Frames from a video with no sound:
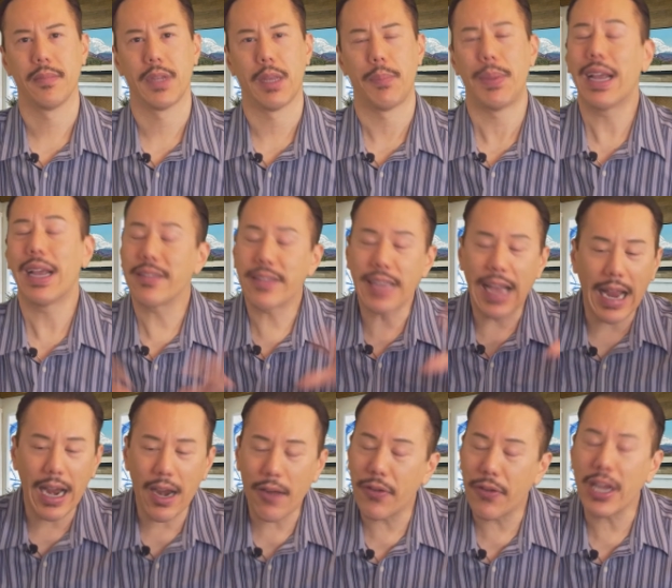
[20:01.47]
Because
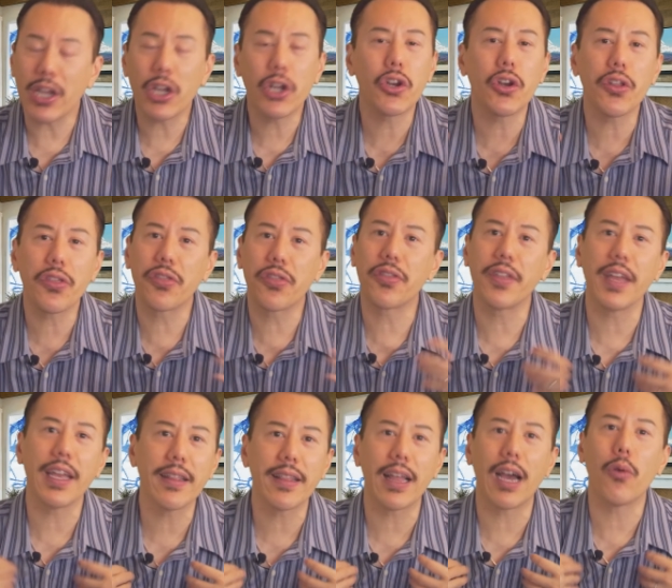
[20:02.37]
every good
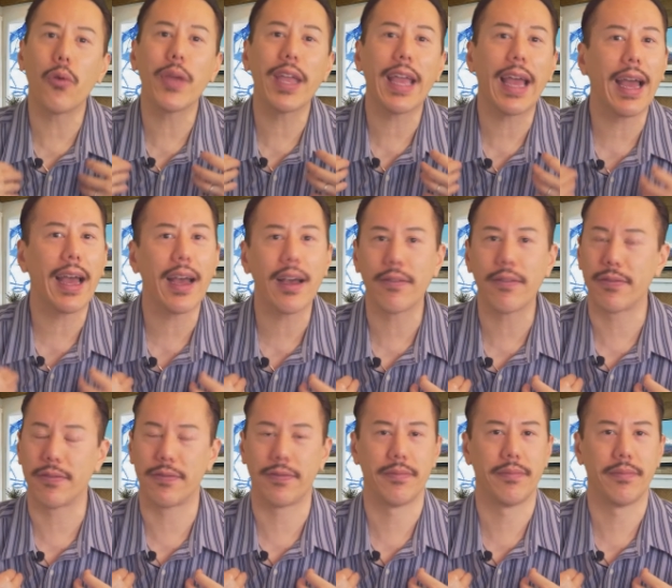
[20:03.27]
thing that we have